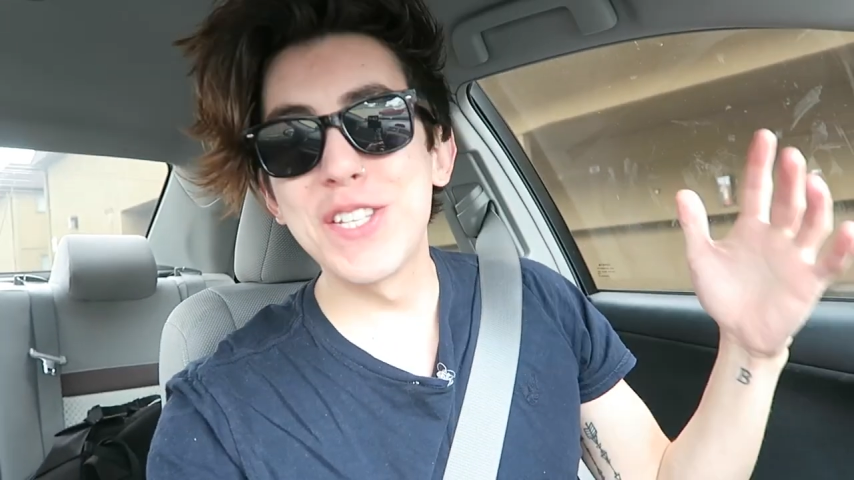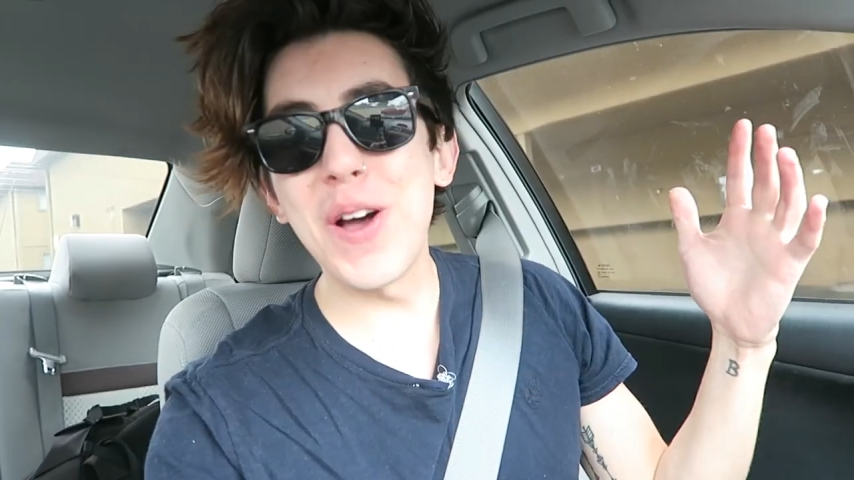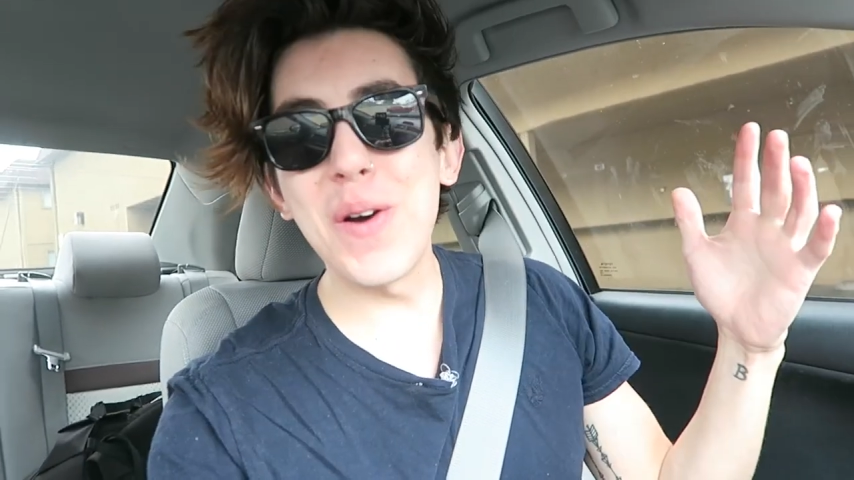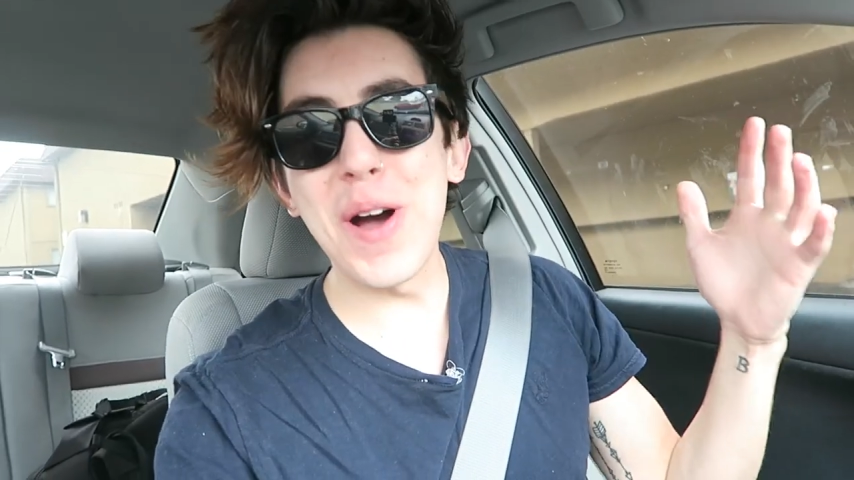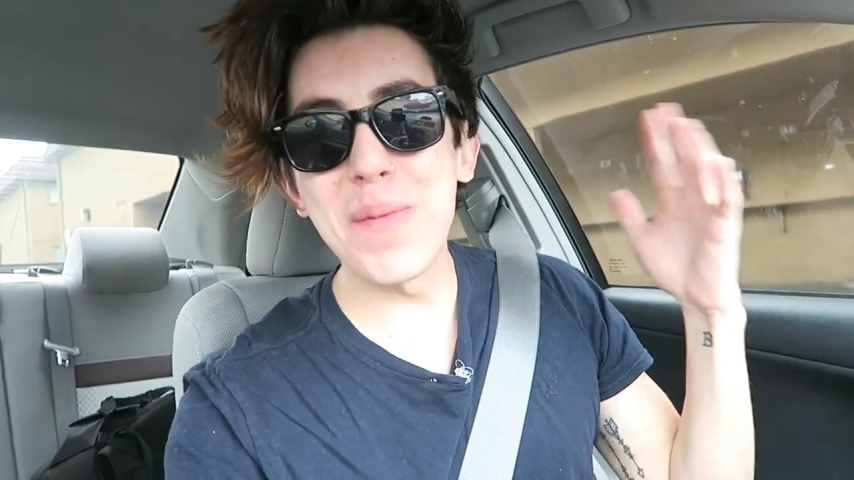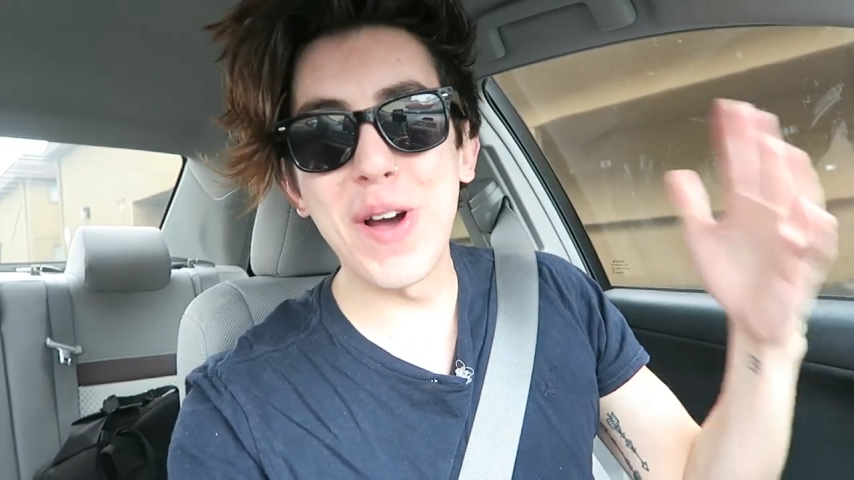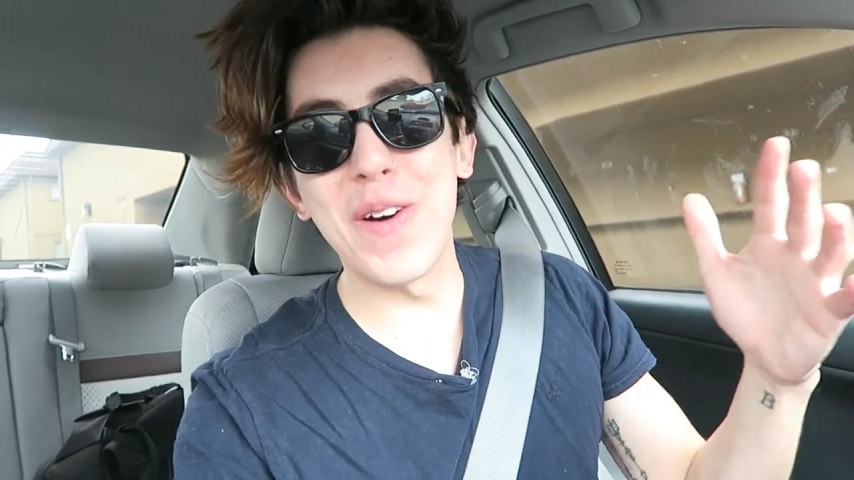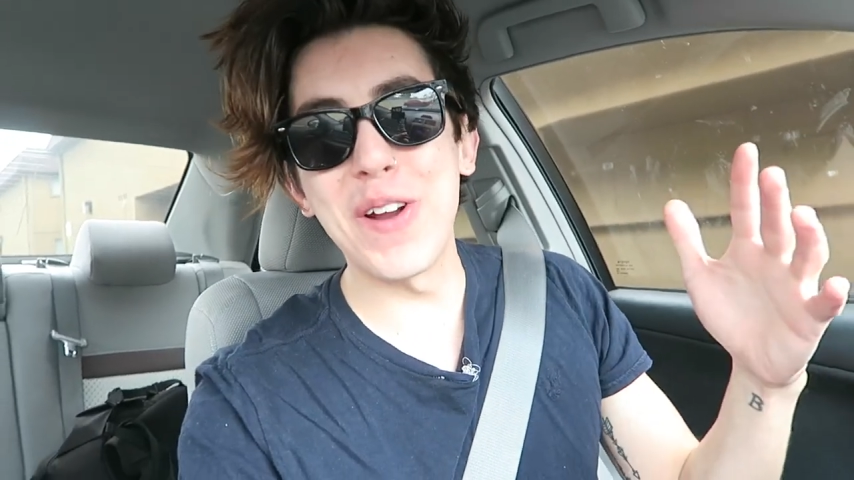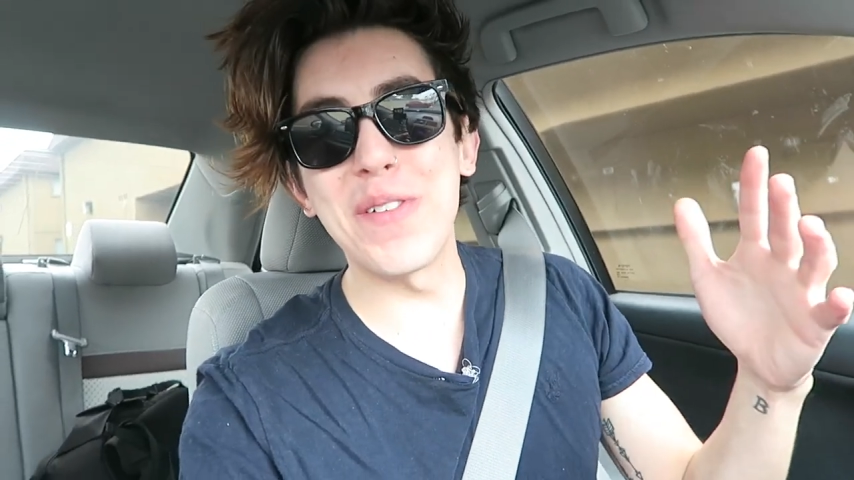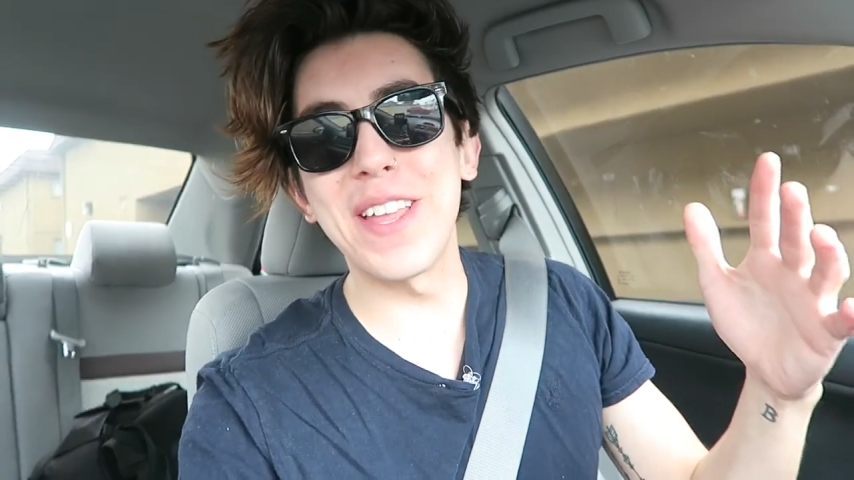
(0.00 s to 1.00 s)
so I'm
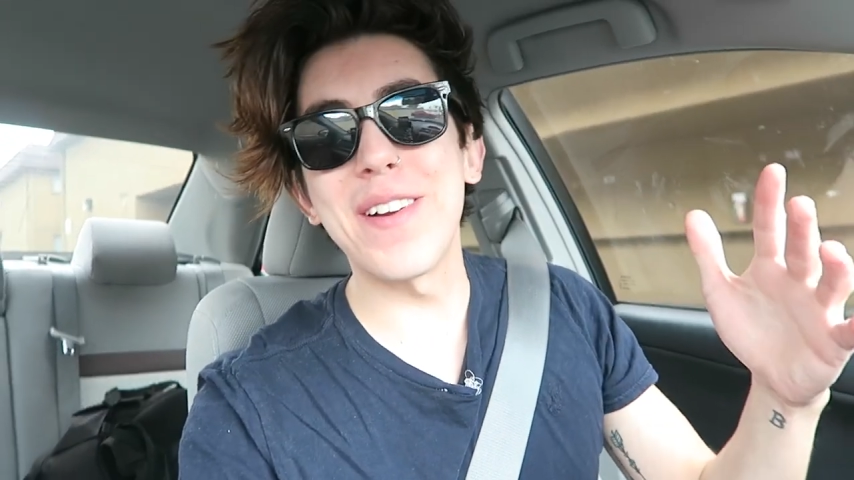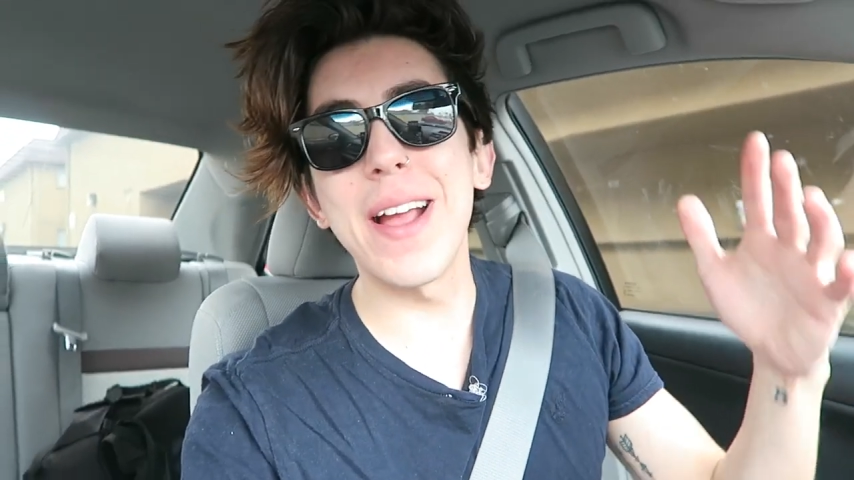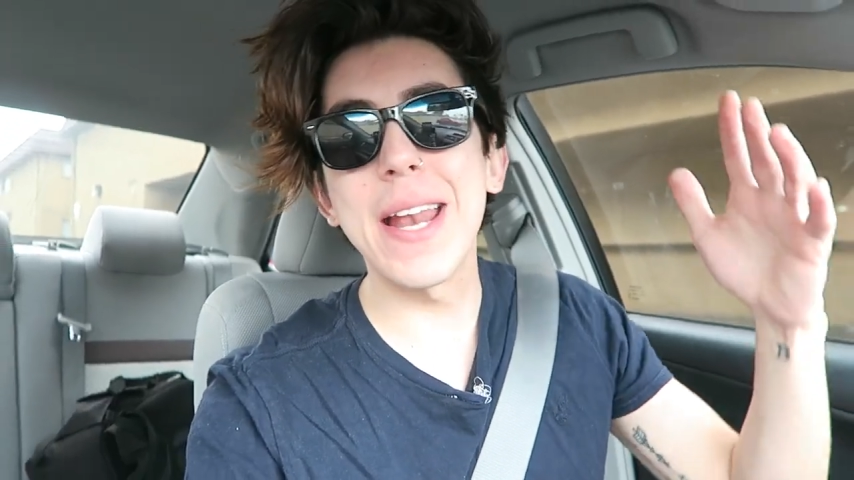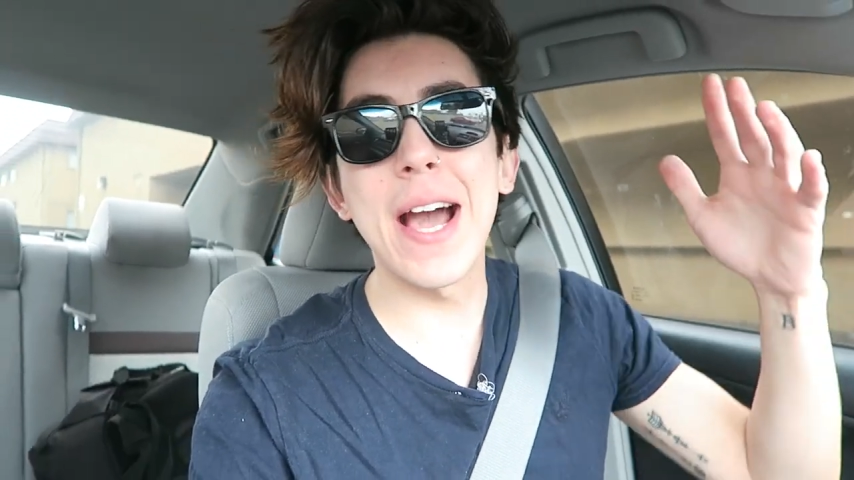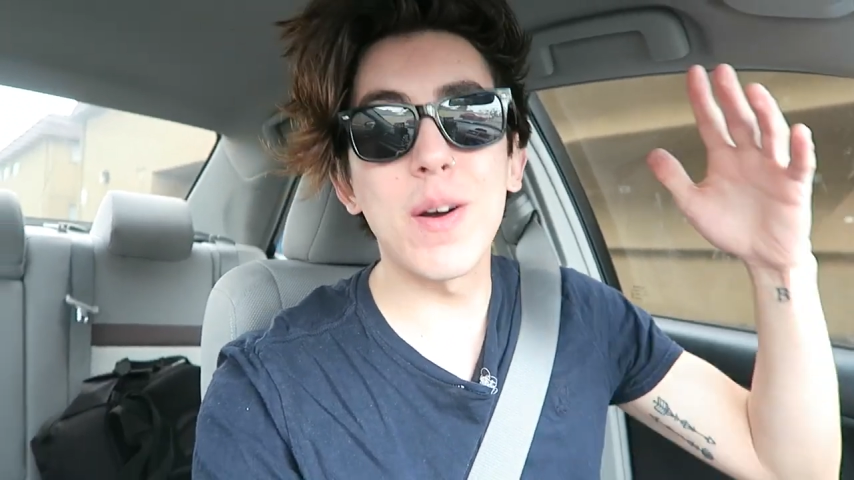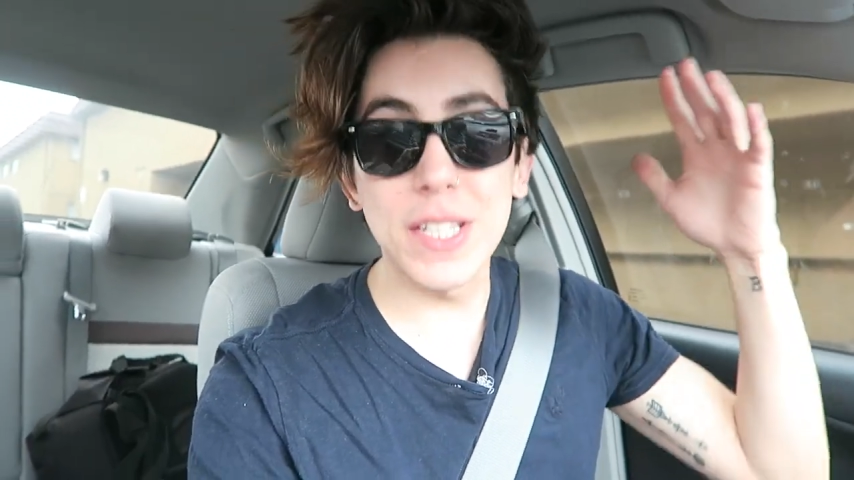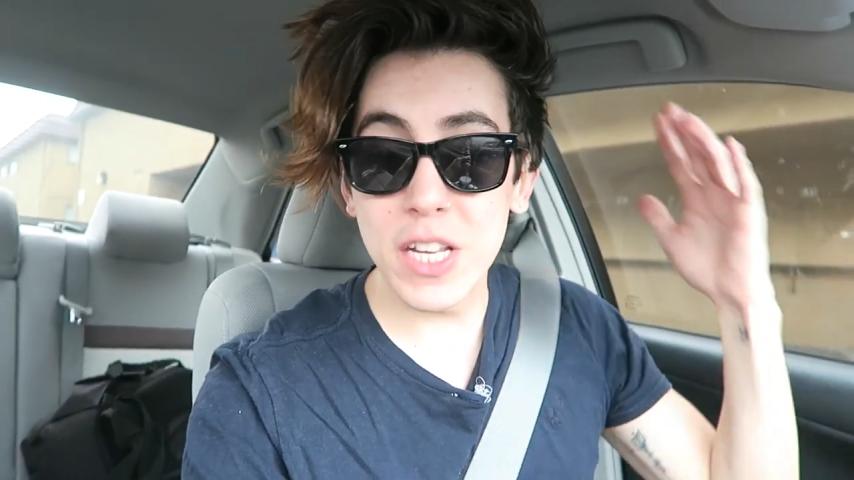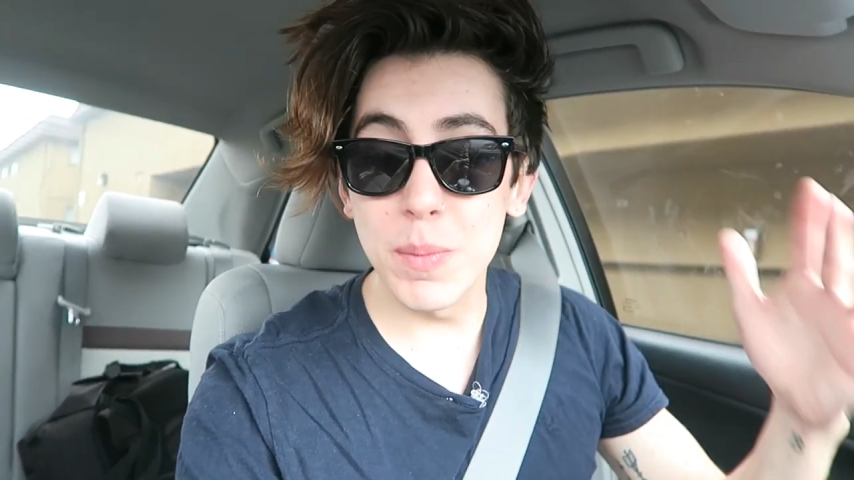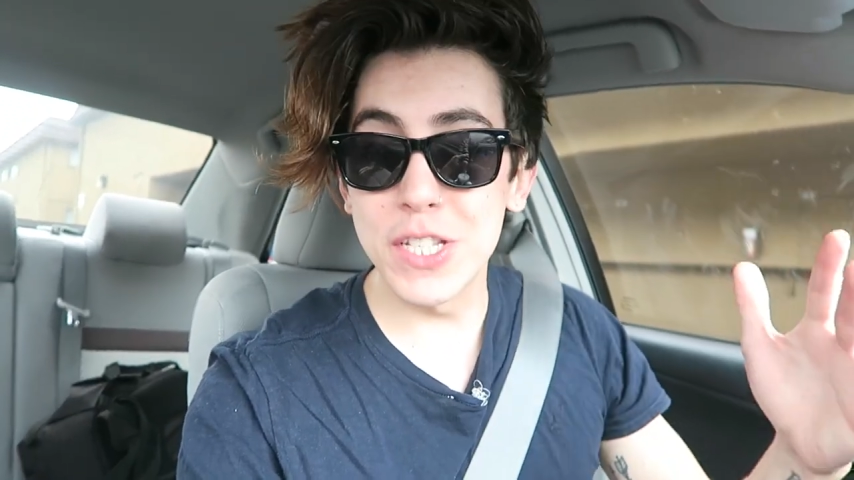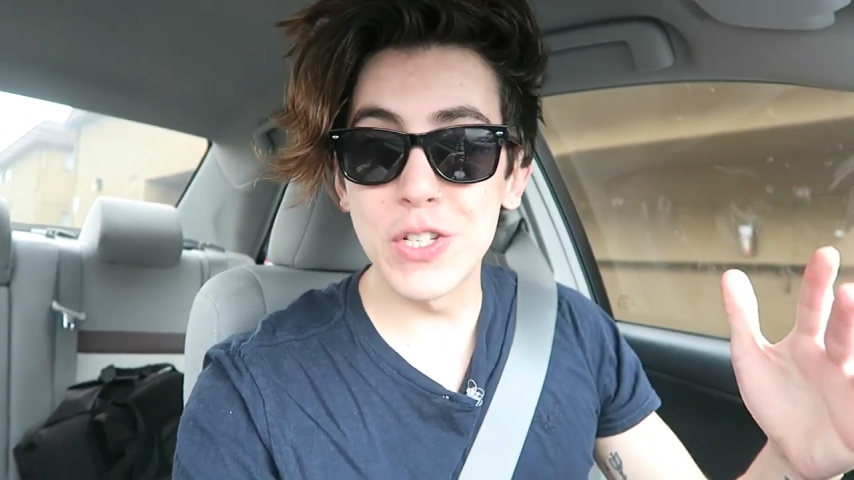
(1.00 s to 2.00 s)
going over there right now. It's
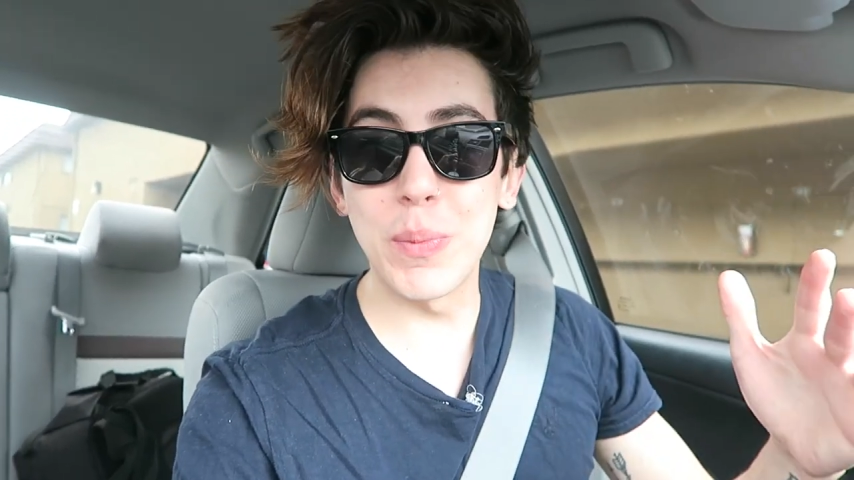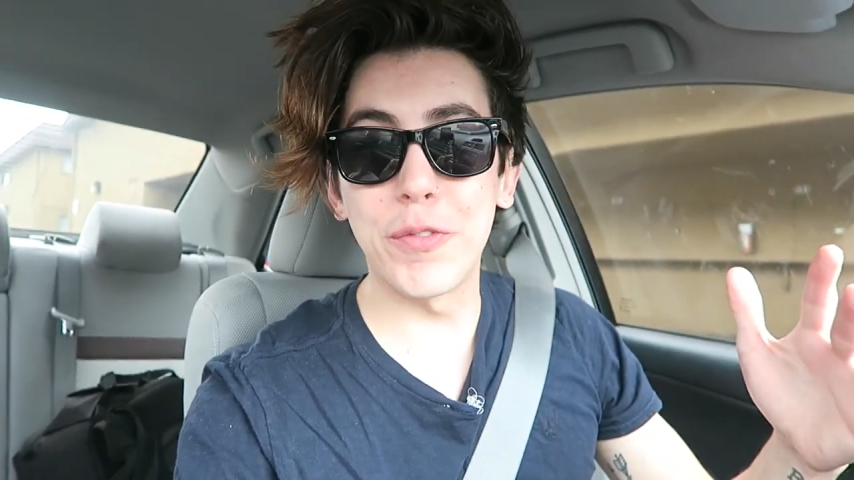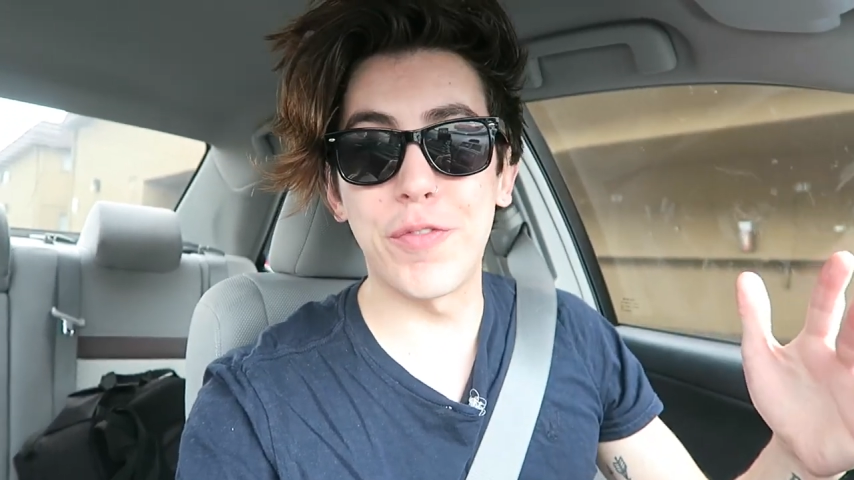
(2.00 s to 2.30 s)
gonna be super